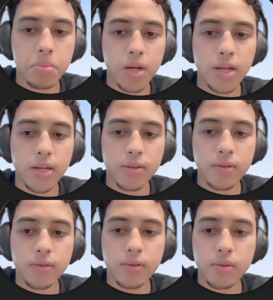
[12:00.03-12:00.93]
like this.
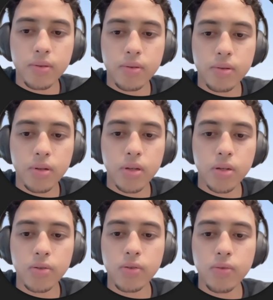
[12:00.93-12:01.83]
It
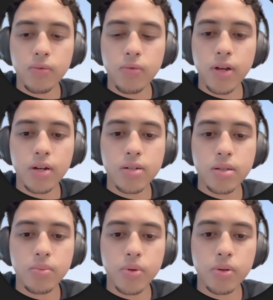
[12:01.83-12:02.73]
is very
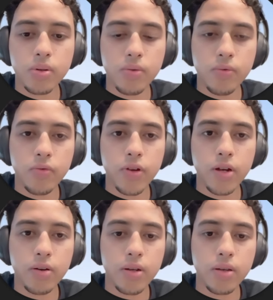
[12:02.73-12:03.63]
simple,
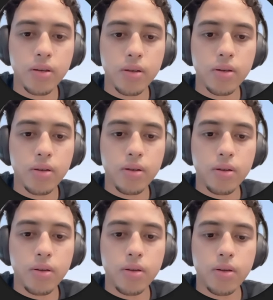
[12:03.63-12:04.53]
very
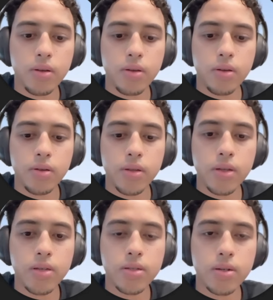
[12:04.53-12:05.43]

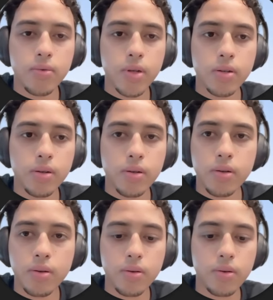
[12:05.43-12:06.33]
easy to read.
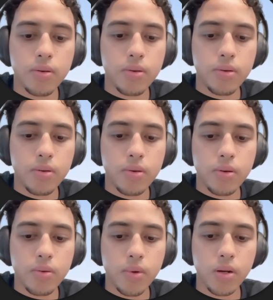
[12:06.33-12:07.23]

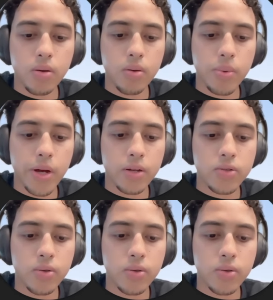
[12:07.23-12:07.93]
Gonna go back to our